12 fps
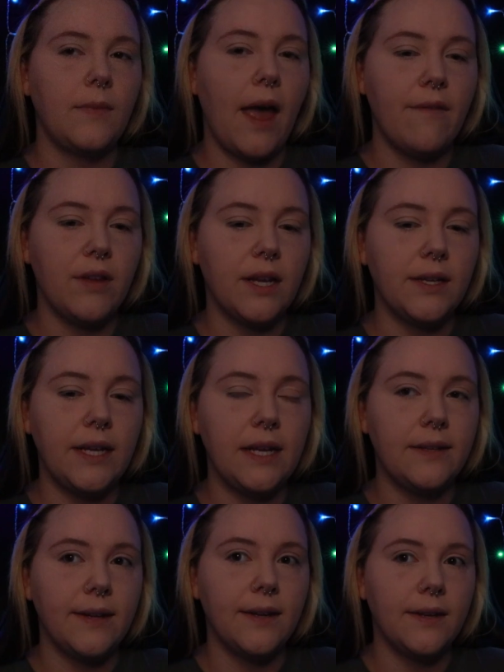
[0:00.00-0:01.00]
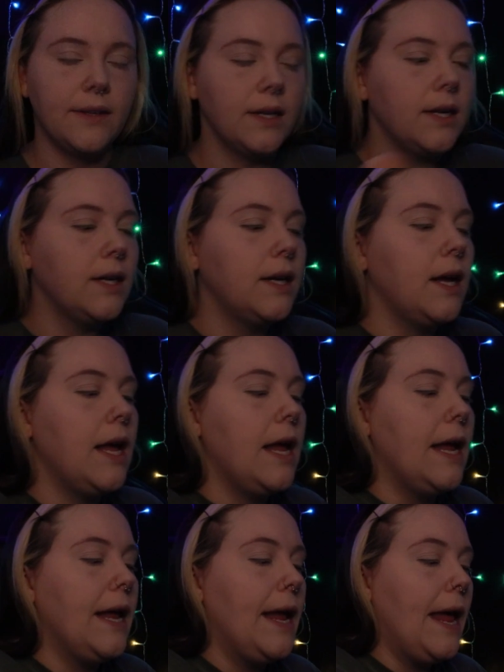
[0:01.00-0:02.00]
evident he did.
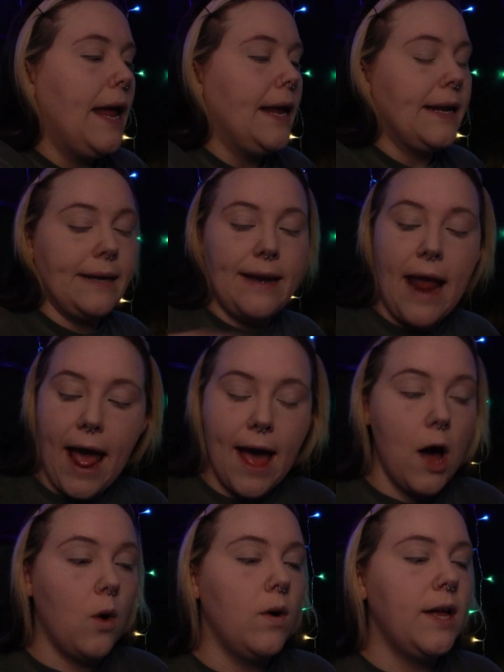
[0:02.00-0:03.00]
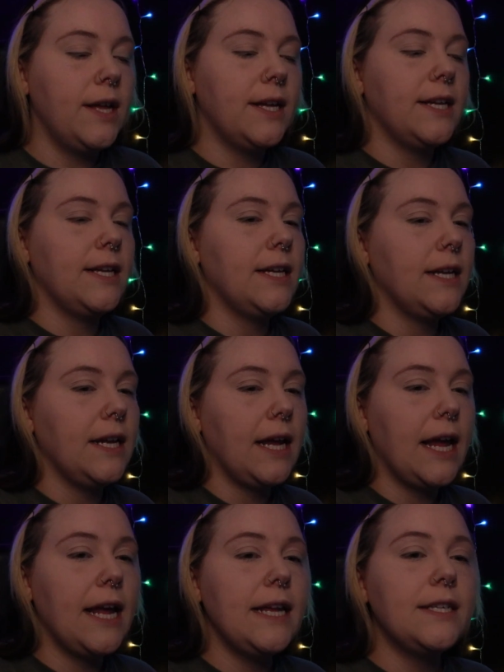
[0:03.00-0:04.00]
Now,
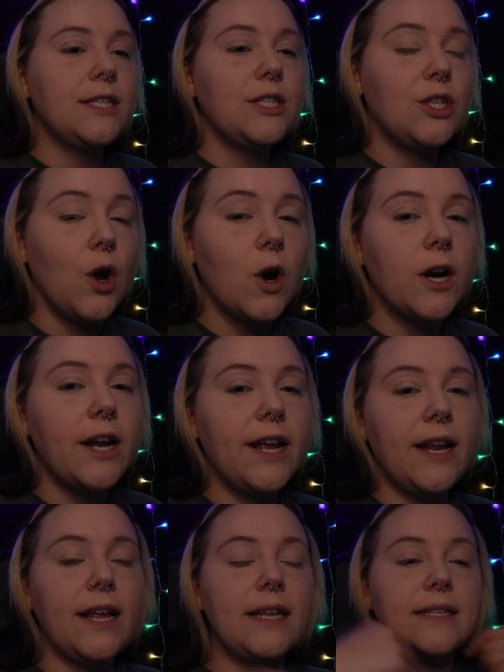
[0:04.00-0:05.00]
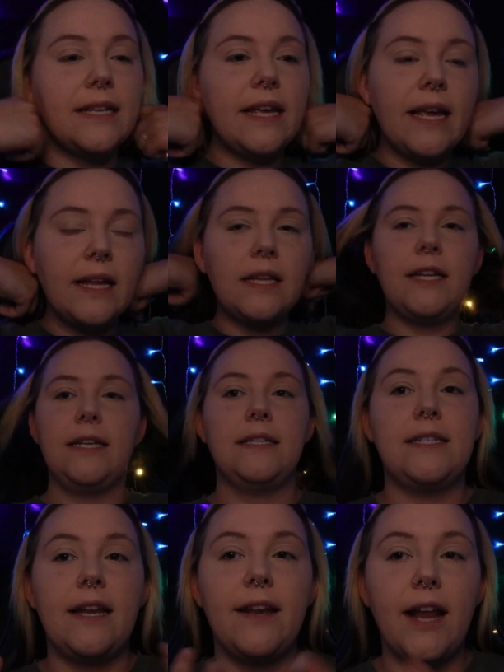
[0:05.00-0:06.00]
he started his
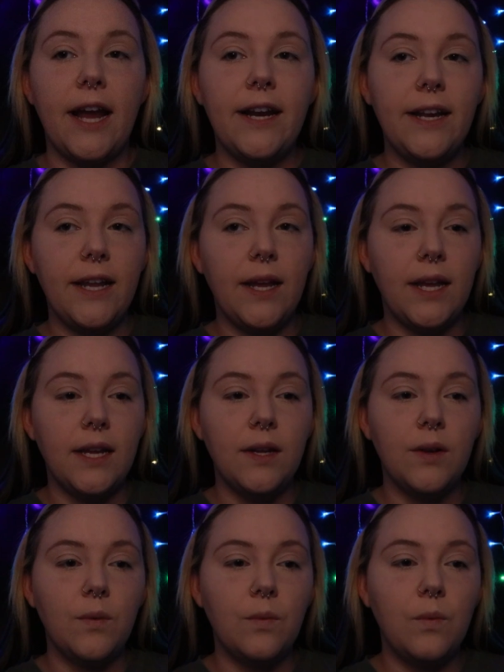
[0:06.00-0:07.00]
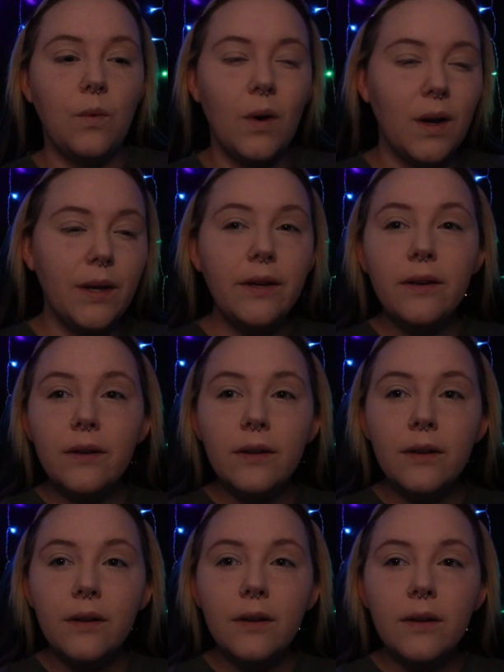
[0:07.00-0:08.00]
killings in 91, I
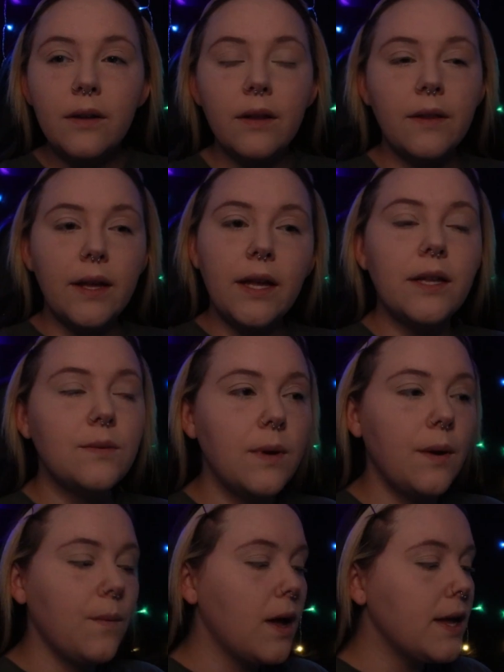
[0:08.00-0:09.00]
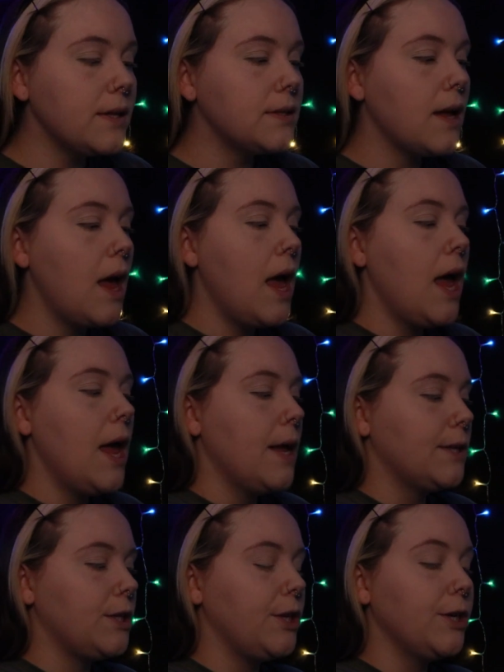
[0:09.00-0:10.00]
think is what it was.
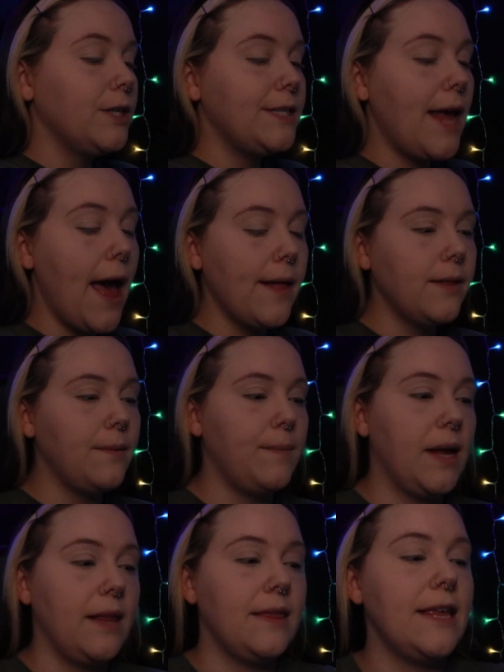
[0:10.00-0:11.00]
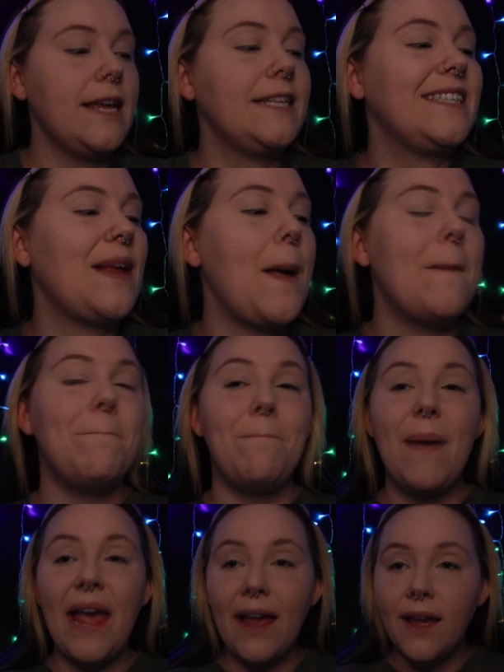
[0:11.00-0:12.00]
So you're telling me this
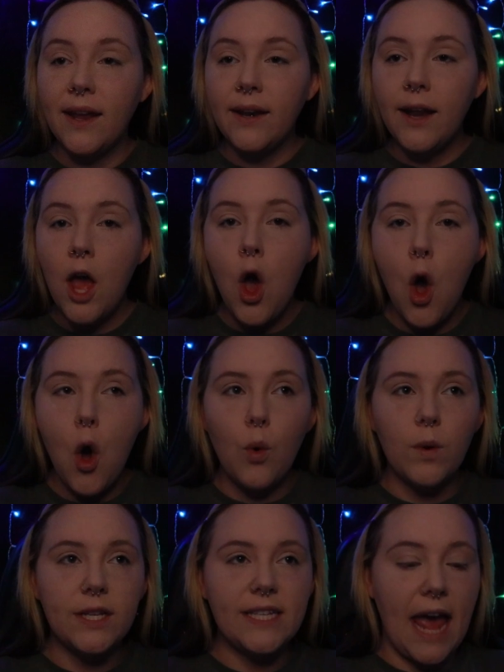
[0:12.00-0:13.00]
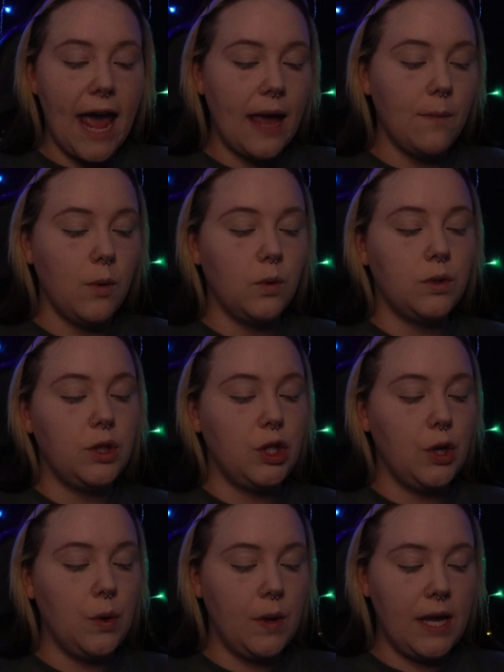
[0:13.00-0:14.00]
man was able
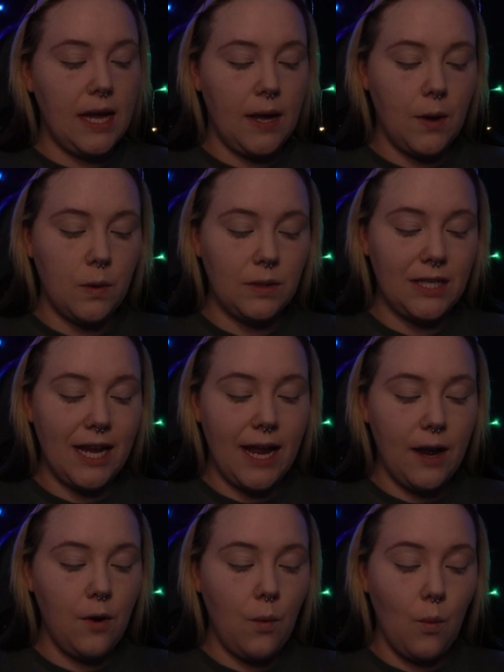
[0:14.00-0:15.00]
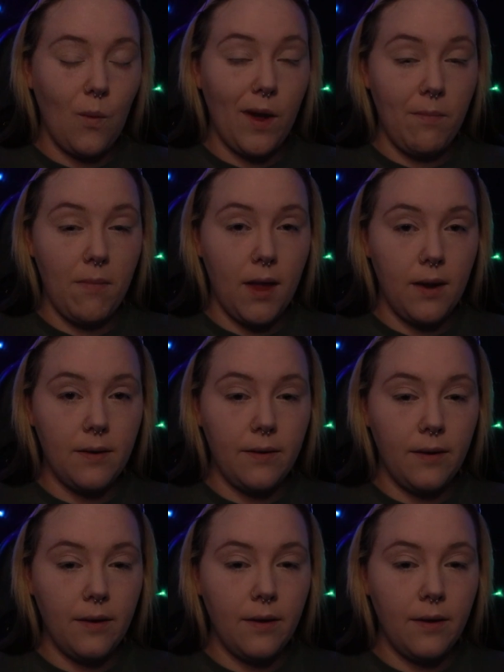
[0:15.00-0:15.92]
to kill 10 women